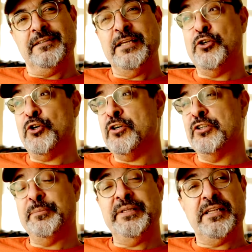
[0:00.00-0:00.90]
They
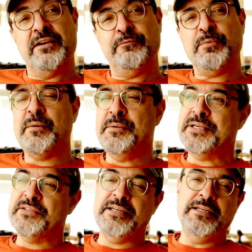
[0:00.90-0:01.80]
yearn to be loved, probably
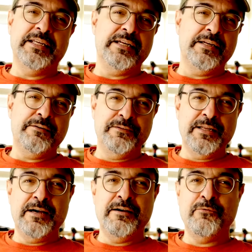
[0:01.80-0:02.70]
because they didn't get enough
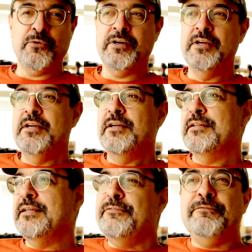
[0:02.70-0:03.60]
love or
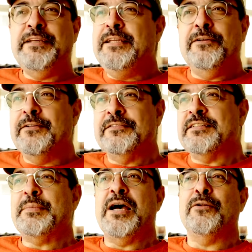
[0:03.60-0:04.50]
they feel
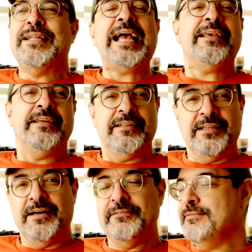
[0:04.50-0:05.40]
somehow lacking in
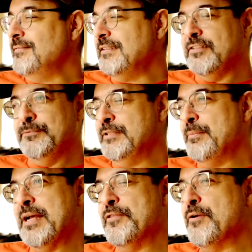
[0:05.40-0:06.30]
love. Well, it doesn't really
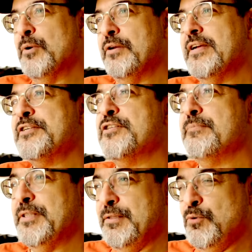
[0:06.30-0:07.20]
matter their
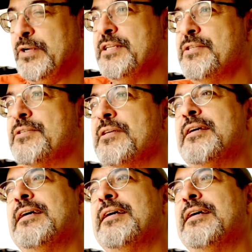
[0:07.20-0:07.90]
motivation. But the point is,